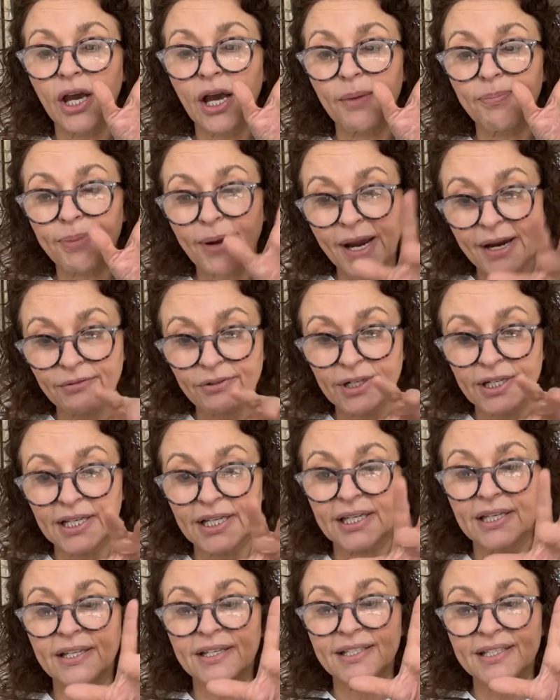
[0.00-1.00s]

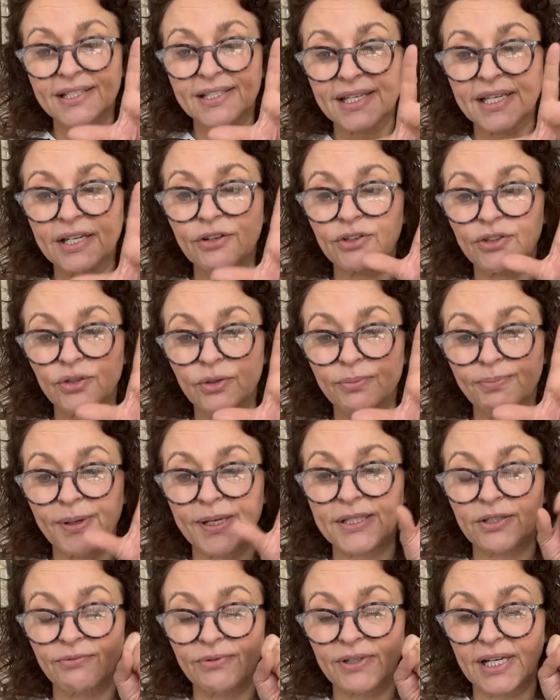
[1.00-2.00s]
apparently the secret to a
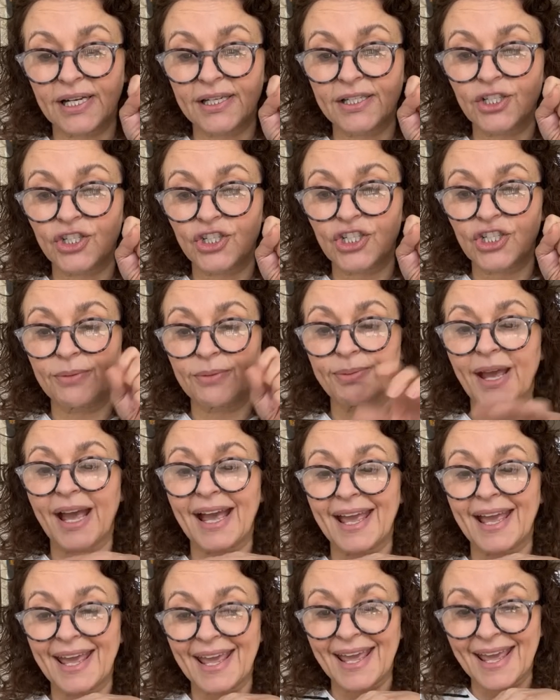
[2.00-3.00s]
better relationship
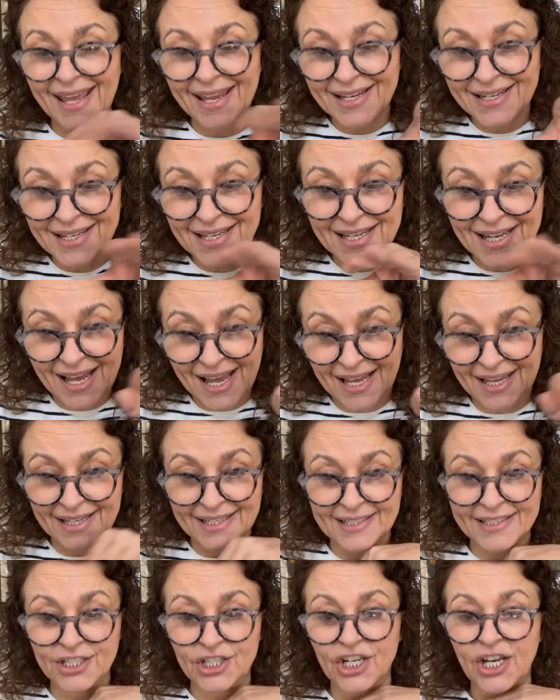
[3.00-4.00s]
at any
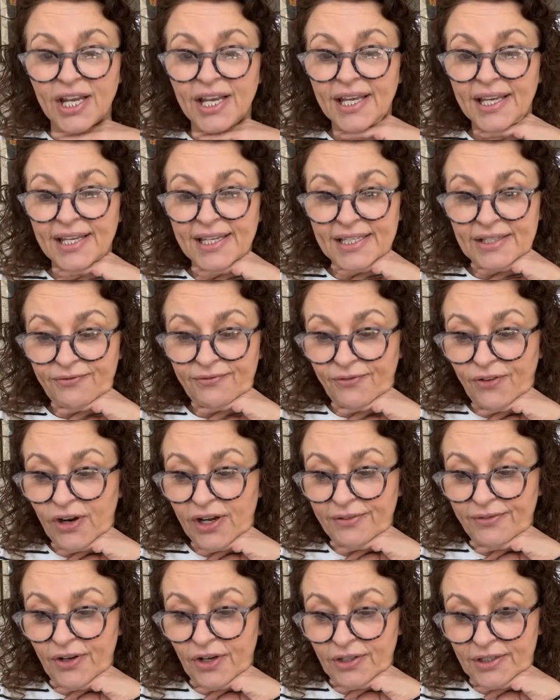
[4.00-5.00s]
age is
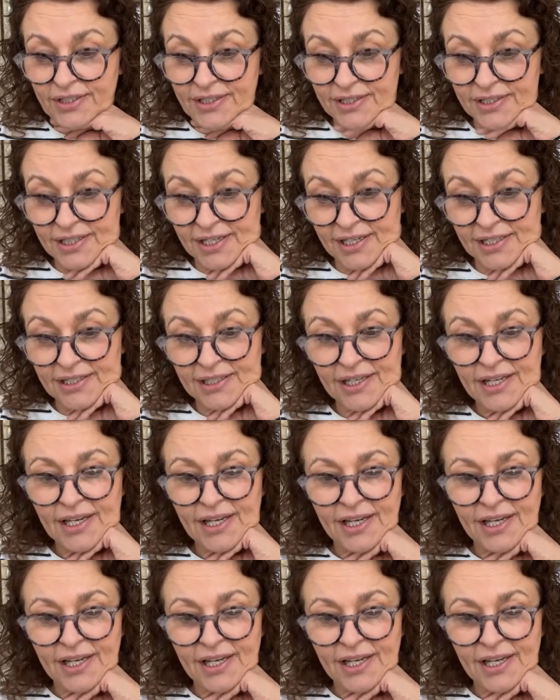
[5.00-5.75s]
five hugs a day.